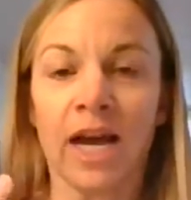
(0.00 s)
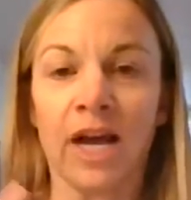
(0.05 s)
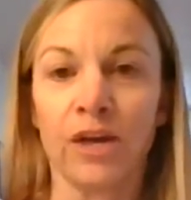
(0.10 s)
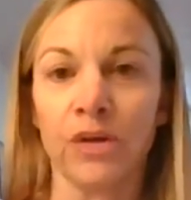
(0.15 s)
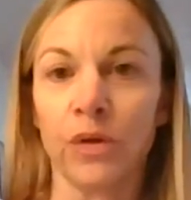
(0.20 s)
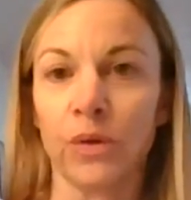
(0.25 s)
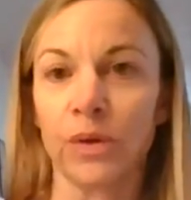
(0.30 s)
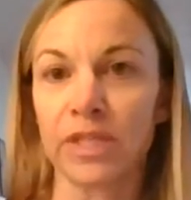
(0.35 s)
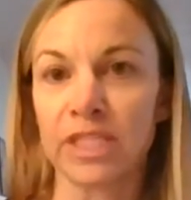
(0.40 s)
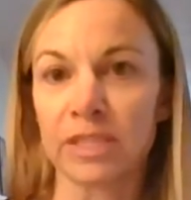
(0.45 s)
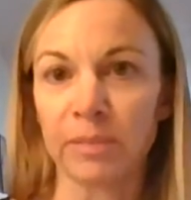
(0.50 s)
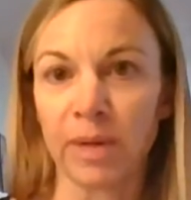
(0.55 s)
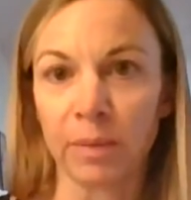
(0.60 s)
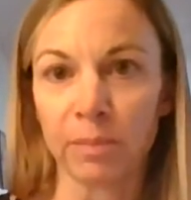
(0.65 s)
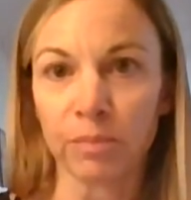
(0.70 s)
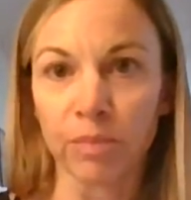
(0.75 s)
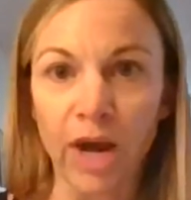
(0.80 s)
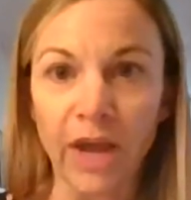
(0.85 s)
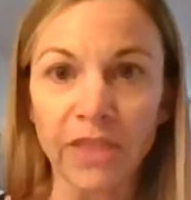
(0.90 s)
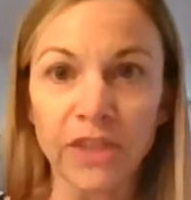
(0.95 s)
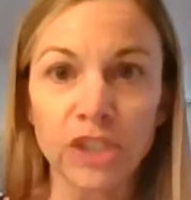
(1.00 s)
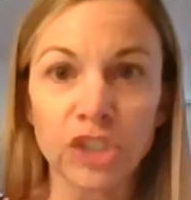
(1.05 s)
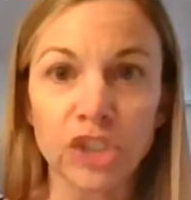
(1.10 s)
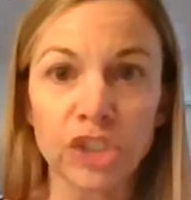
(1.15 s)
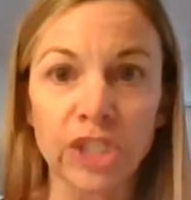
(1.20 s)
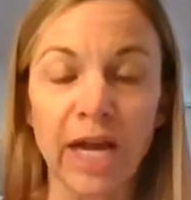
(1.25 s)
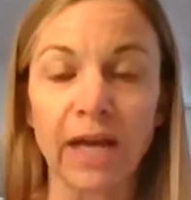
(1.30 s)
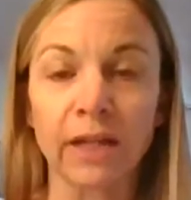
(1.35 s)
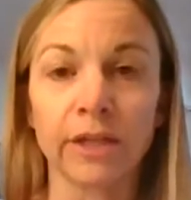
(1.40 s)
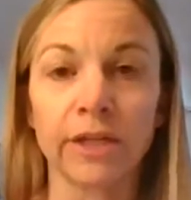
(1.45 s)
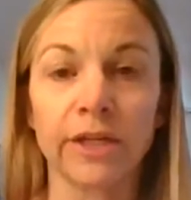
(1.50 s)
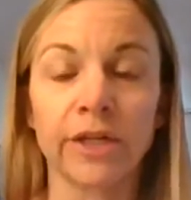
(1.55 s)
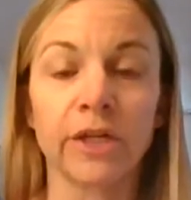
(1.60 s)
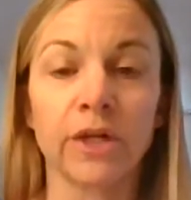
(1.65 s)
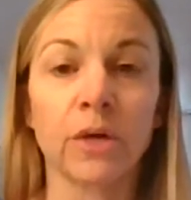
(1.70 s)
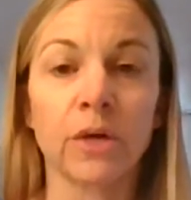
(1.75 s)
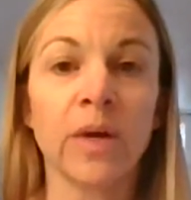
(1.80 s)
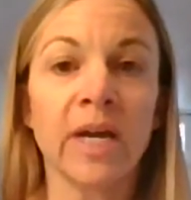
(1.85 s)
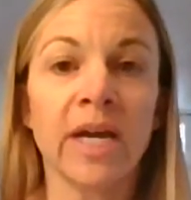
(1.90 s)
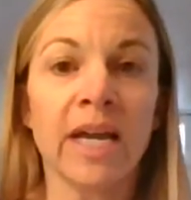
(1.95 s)
I'll notice that my breath is
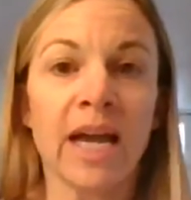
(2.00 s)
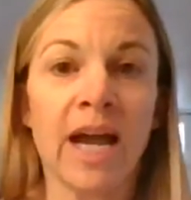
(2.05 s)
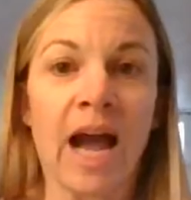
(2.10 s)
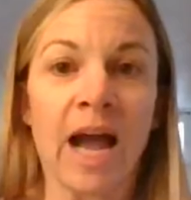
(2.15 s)
shallow.